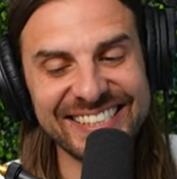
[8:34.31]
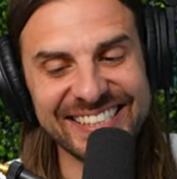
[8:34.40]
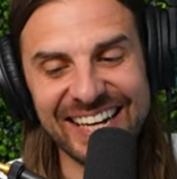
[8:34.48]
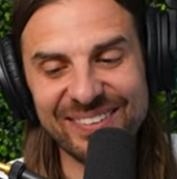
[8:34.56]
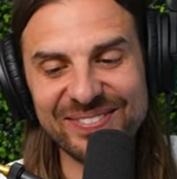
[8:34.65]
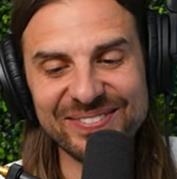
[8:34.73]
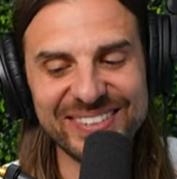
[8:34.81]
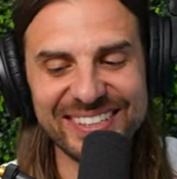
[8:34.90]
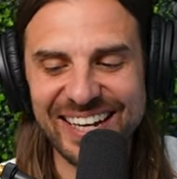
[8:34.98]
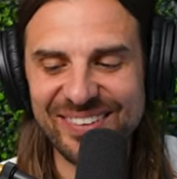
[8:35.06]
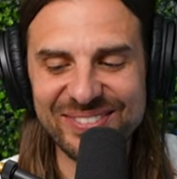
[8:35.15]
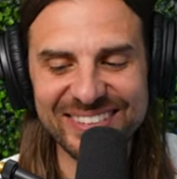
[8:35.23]

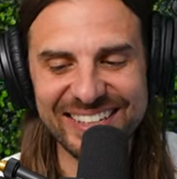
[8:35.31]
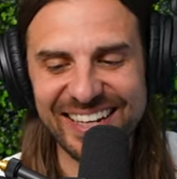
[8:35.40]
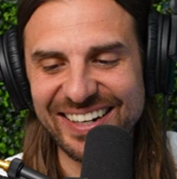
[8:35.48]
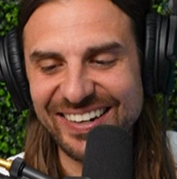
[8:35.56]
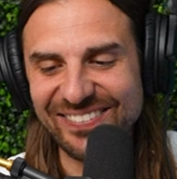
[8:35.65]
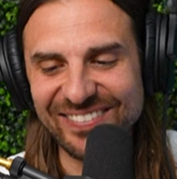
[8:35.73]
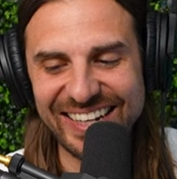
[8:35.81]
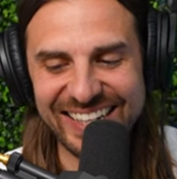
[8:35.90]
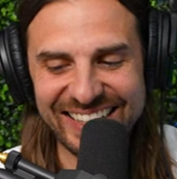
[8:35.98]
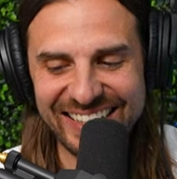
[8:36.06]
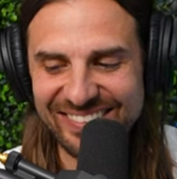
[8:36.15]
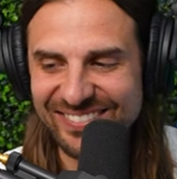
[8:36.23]
I'm scared, man.
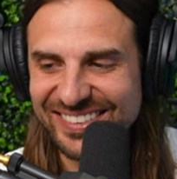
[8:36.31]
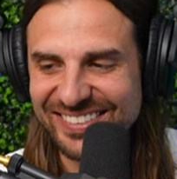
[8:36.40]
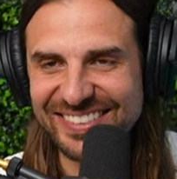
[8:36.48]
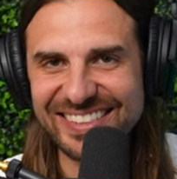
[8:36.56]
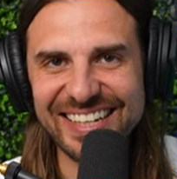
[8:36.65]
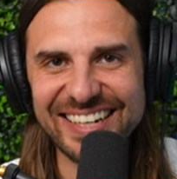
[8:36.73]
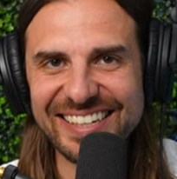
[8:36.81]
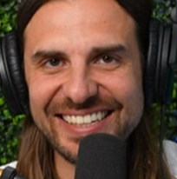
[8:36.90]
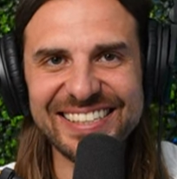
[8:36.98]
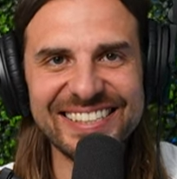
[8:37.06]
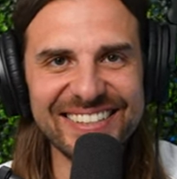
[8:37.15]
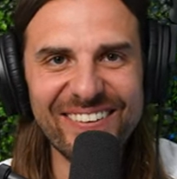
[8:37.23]
I'm so scared.
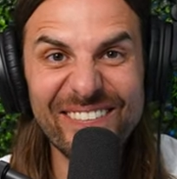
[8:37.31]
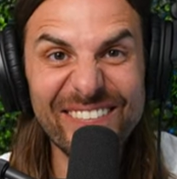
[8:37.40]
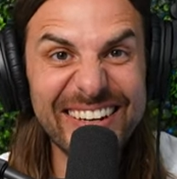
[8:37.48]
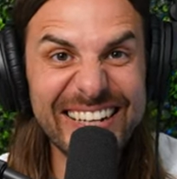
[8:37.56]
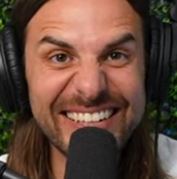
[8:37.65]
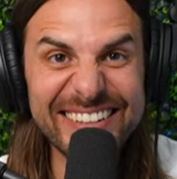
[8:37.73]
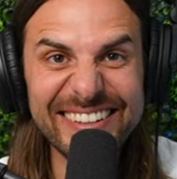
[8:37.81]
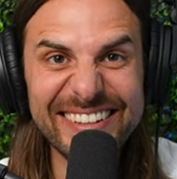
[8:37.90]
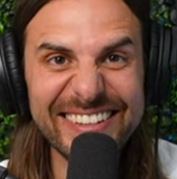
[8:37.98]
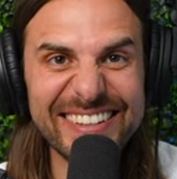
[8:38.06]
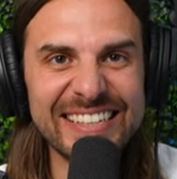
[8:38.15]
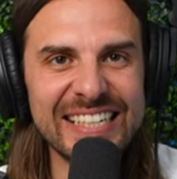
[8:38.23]
It's so real.
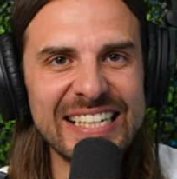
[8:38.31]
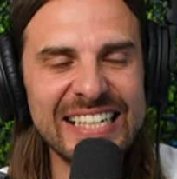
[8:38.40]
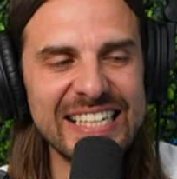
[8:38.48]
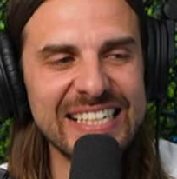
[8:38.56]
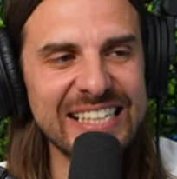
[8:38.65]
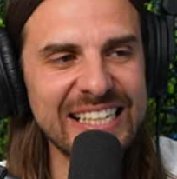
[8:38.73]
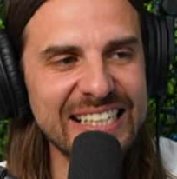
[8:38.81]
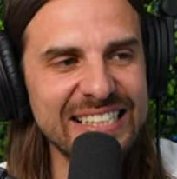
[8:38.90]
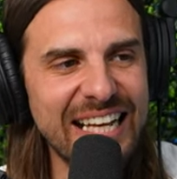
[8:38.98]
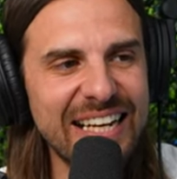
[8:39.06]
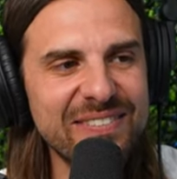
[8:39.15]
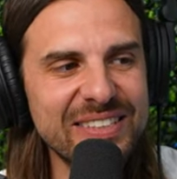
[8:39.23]
It's
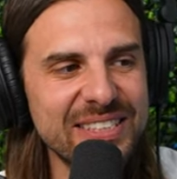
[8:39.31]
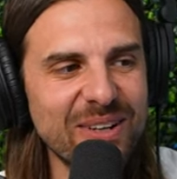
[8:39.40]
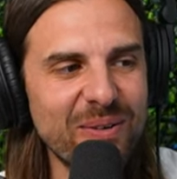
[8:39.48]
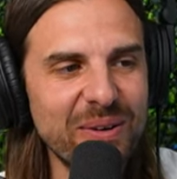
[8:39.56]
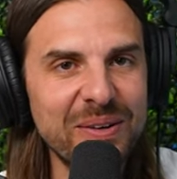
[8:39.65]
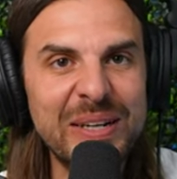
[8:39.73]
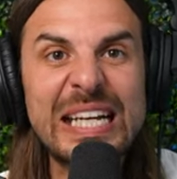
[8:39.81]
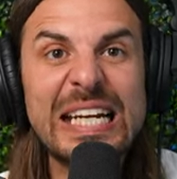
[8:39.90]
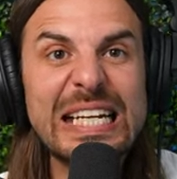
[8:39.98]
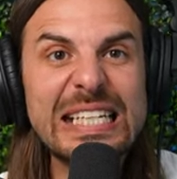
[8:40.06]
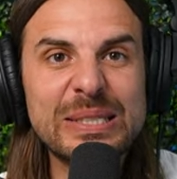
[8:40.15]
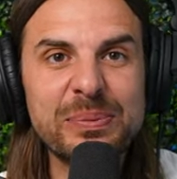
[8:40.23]
not even so real. It
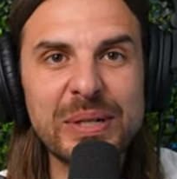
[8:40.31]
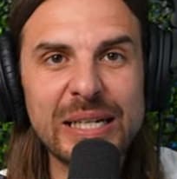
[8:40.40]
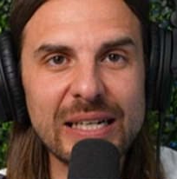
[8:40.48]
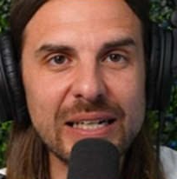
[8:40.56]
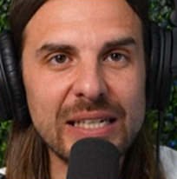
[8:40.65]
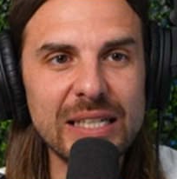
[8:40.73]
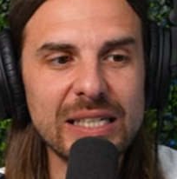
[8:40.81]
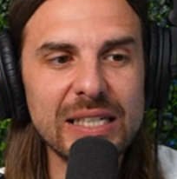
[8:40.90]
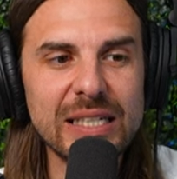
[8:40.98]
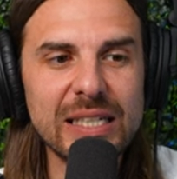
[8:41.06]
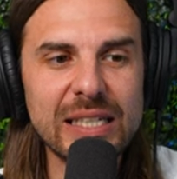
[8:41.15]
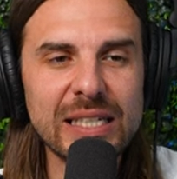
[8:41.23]
is real.
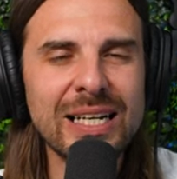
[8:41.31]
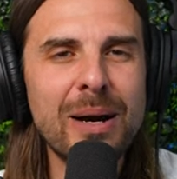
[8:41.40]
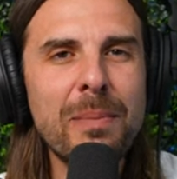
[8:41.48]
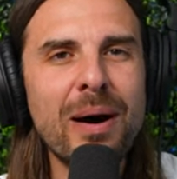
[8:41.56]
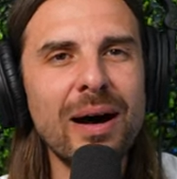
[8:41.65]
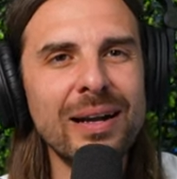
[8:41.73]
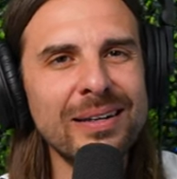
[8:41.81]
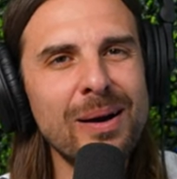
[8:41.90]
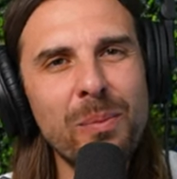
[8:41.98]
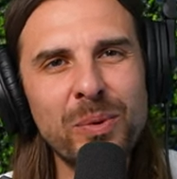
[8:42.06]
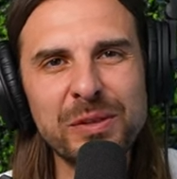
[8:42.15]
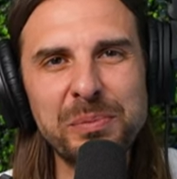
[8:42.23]
Come on.
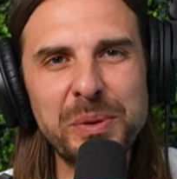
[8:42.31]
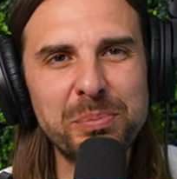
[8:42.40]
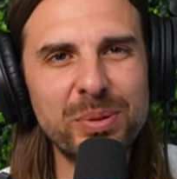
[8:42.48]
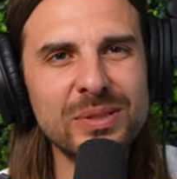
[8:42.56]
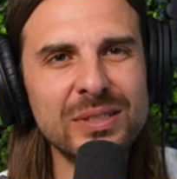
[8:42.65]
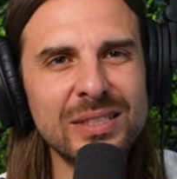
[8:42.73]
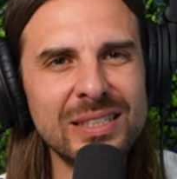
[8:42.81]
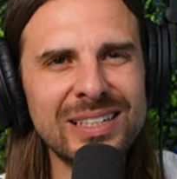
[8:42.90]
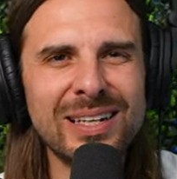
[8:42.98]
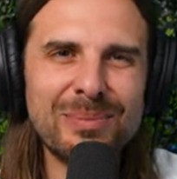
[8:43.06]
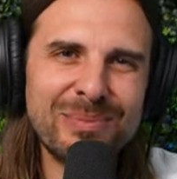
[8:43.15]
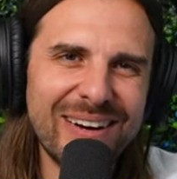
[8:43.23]
Come with me, pussy.
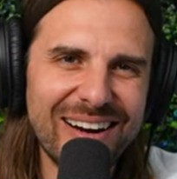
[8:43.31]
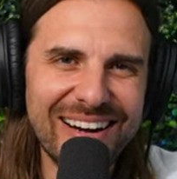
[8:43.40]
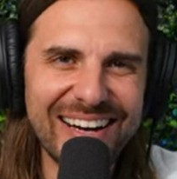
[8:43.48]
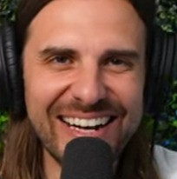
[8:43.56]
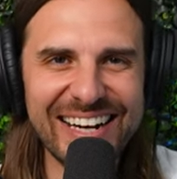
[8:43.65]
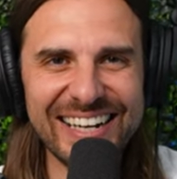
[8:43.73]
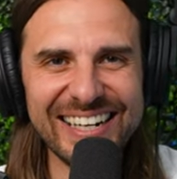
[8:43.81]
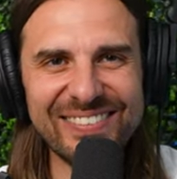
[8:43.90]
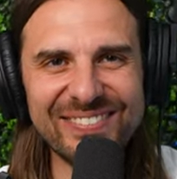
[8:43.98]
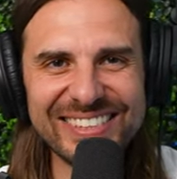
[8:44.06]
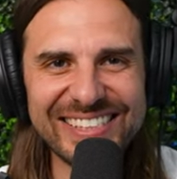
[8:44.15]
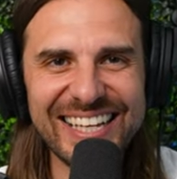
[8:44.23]
Come on.
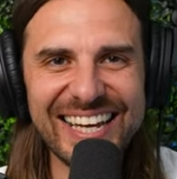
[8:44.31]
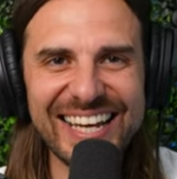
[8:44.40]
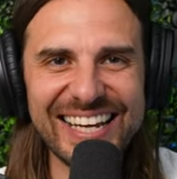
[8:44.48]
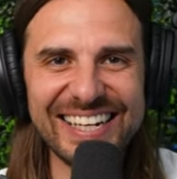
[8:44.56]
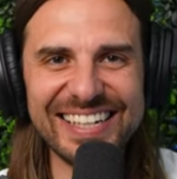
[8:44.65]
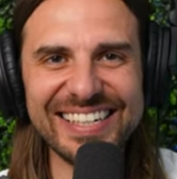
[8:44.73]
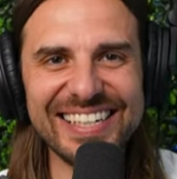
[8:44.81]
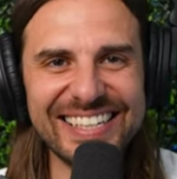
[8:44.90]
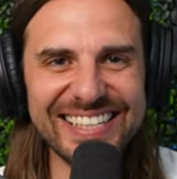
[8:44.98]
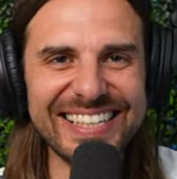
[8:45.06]
I'm scared.